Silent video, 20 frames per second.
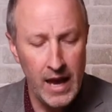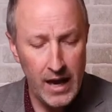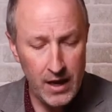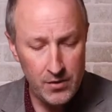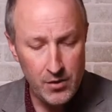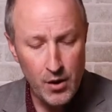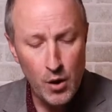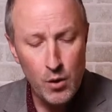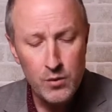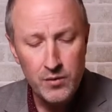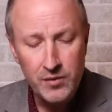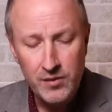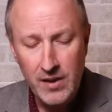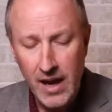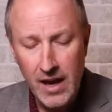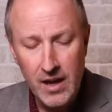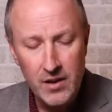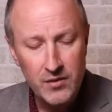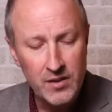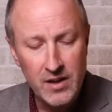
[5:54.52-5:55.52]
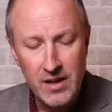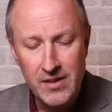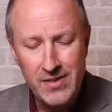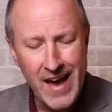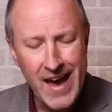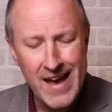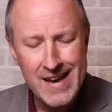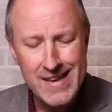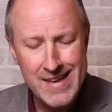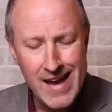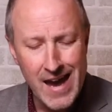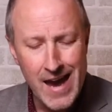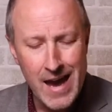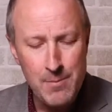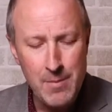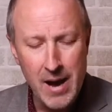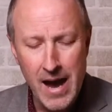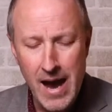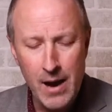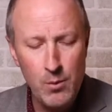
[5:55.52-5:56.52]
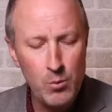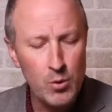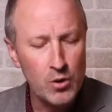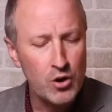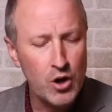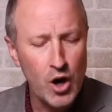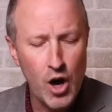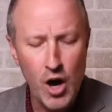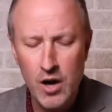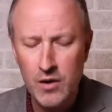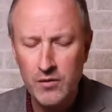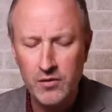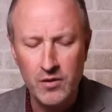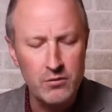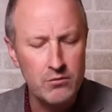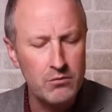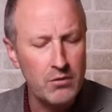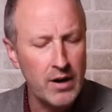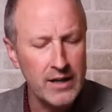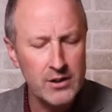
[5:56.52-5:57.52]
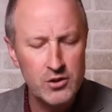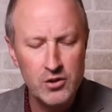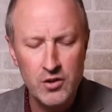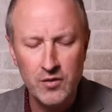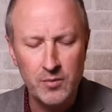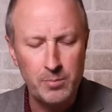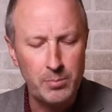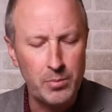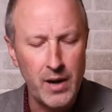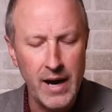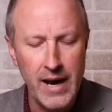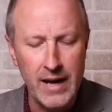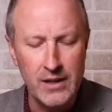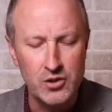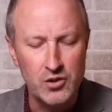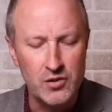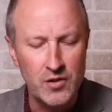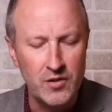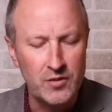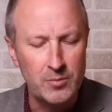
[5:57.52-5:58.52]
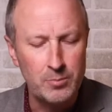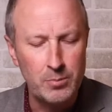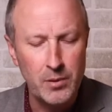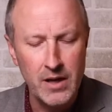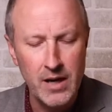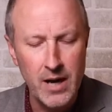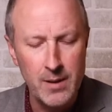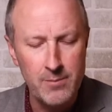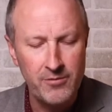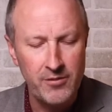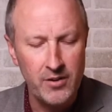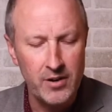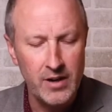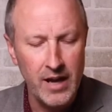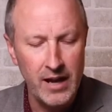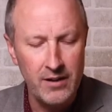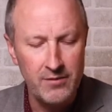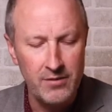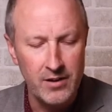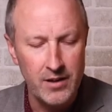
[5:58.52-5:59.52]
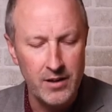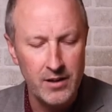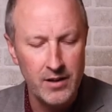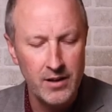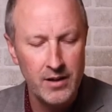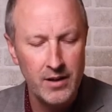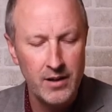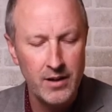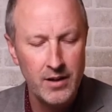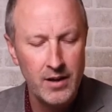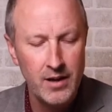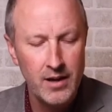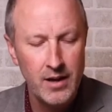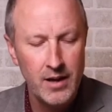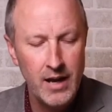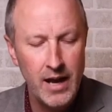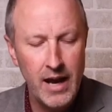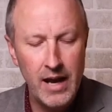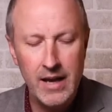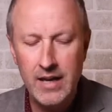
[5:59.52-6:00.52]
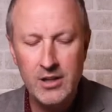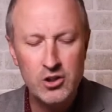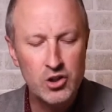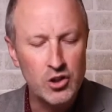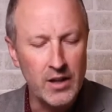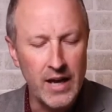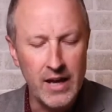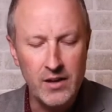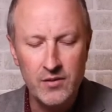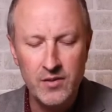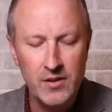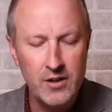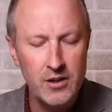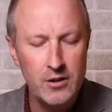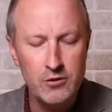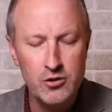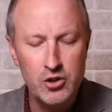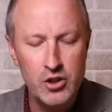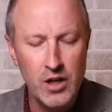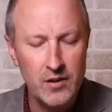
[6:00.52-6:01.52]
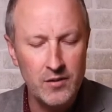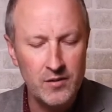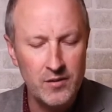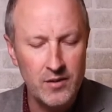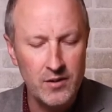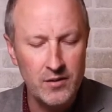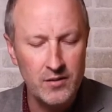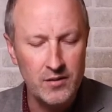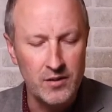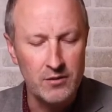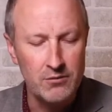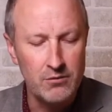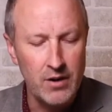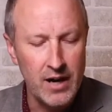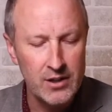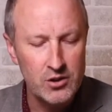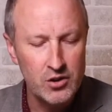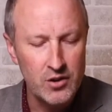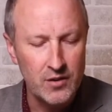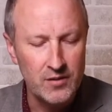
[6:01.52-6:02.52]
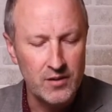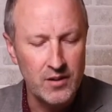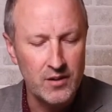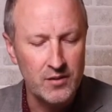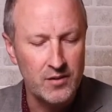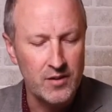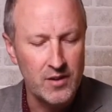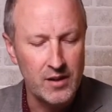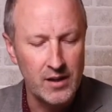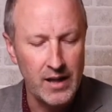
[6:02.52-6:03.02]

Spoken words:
In those days and at that time, I will cause a righteous branch to spring up for David, and he shall execute justice and righteousness